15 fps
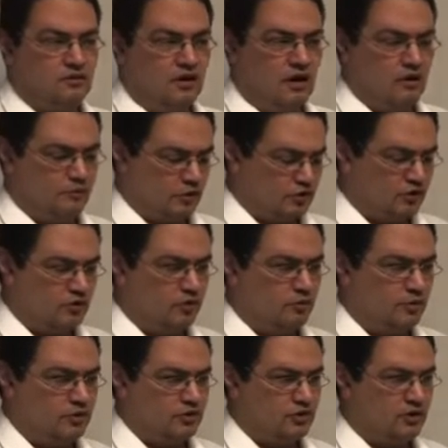high pressure, low
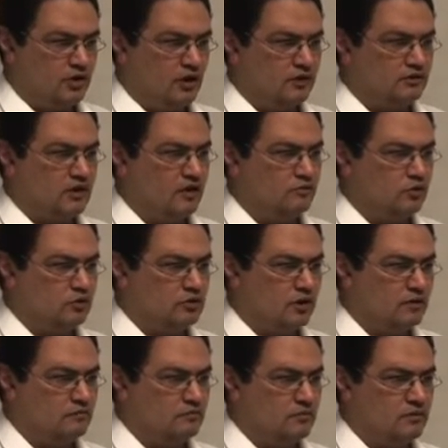pressure, high time, low
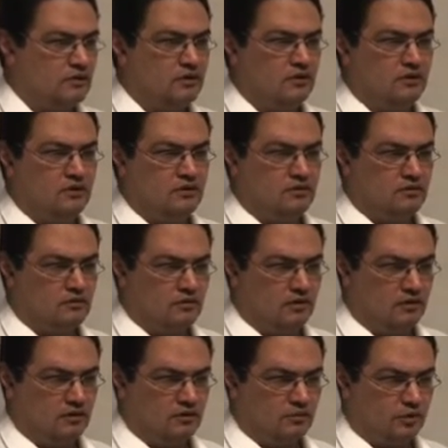time,
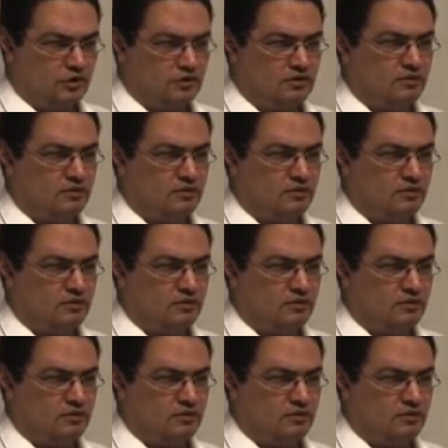pressure